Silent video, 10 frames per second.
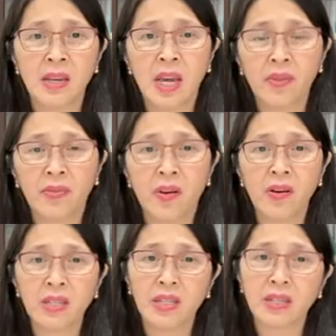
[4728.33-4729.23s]
and
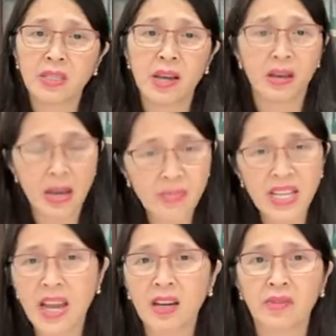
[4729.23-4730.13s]
for the
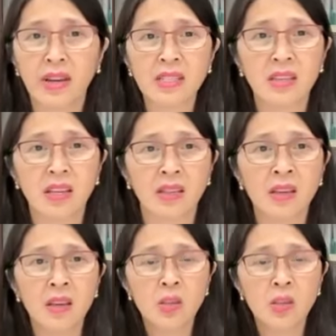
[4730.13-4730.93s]
Ramsar convention.